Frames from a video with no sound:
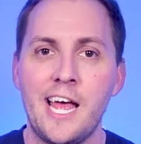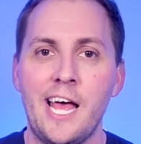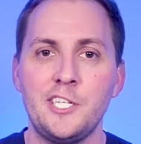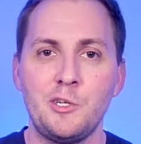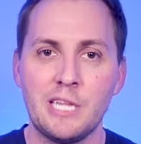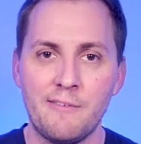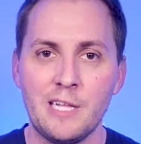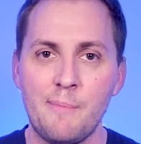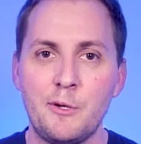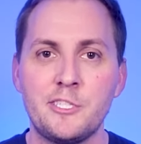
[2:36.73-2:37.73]
As you level
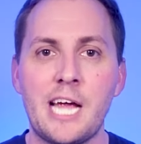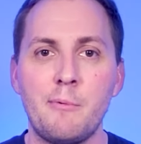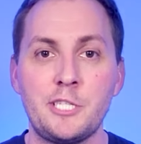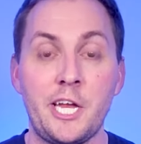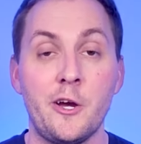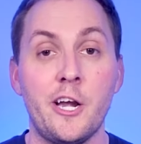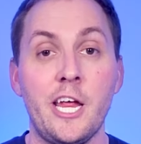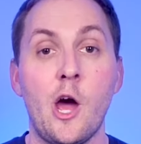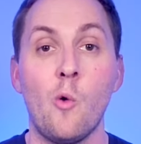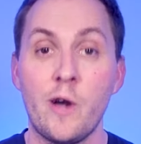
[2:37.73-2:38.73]
up your
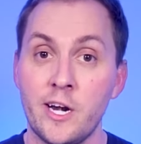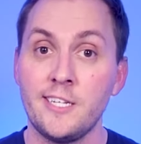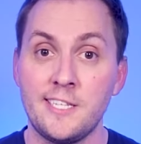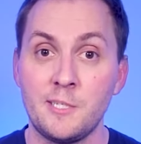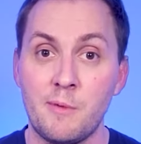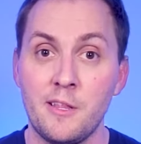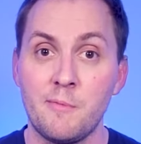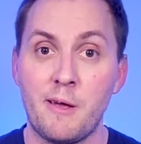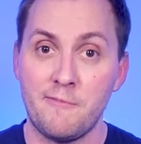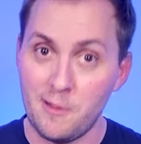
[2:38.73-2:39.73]
cybersecurity awareness this month
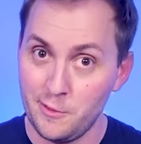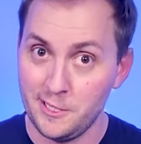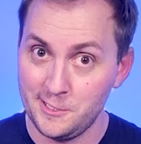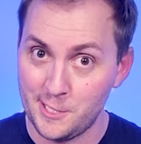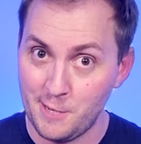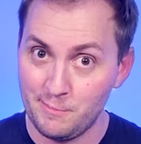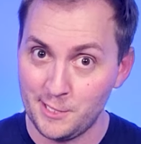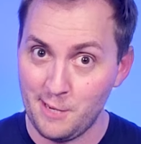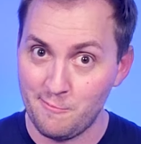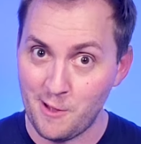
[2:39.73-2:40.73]
by following these tips,
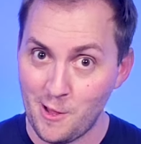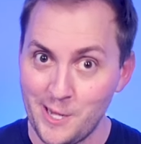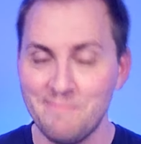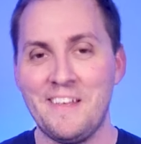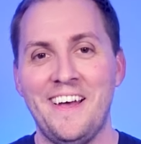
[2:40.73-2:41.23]
keep following,